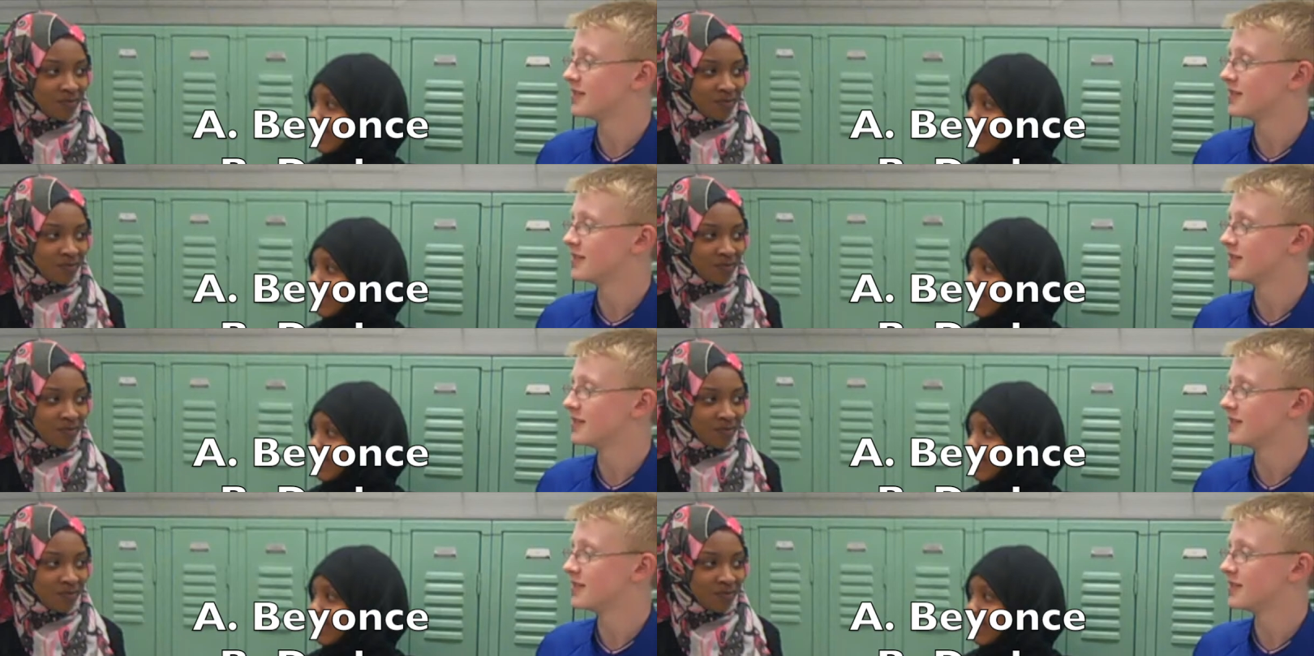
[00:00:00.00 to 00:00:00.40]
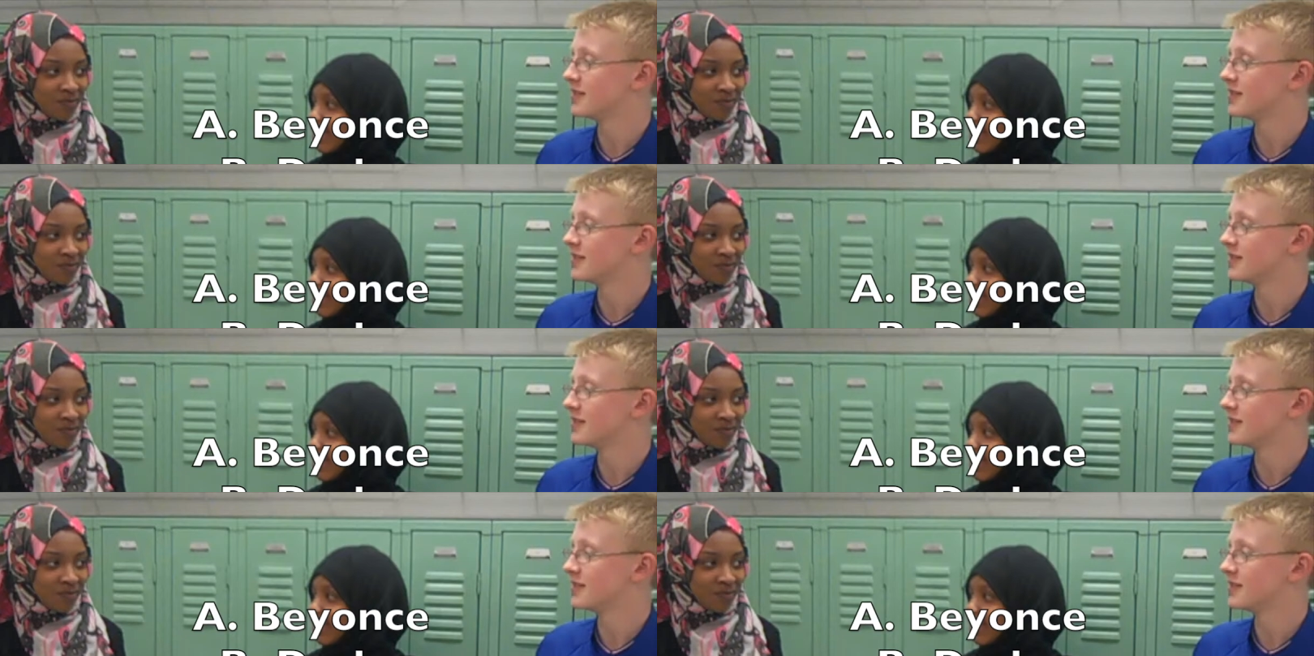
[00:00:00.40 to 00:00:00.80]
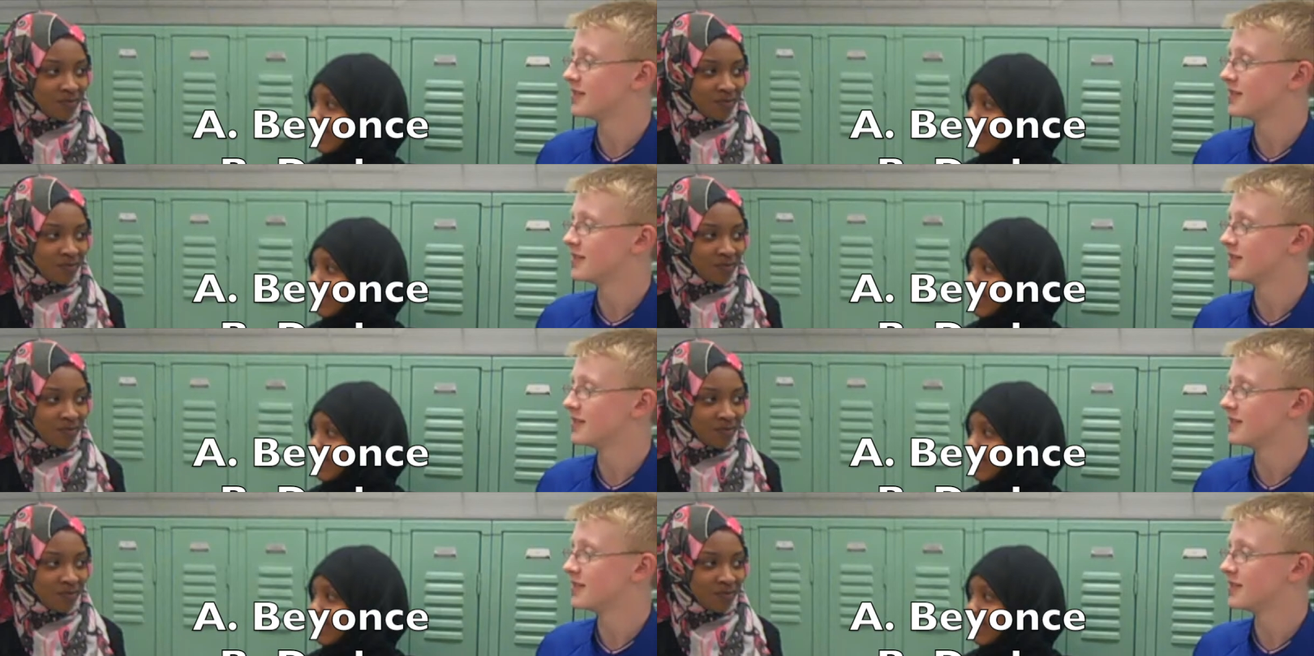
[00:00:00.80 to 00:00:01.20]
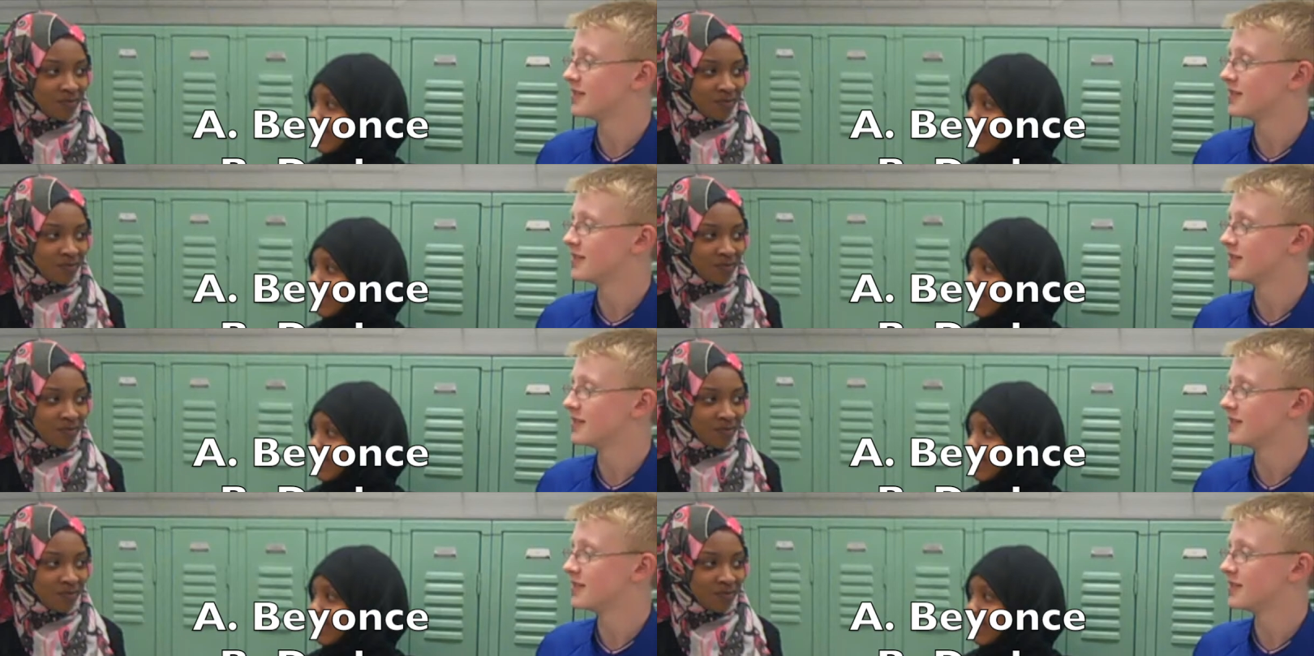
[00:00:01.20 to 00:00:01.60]

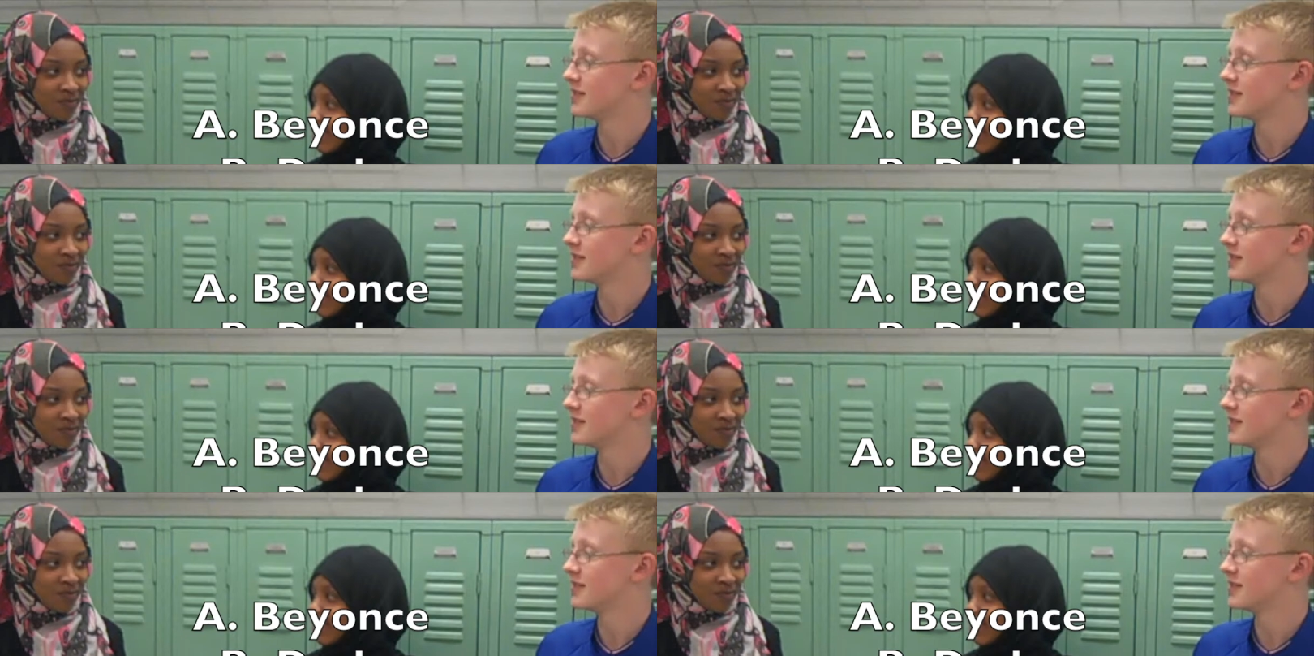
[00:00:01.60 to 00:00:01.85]
Nothing is said.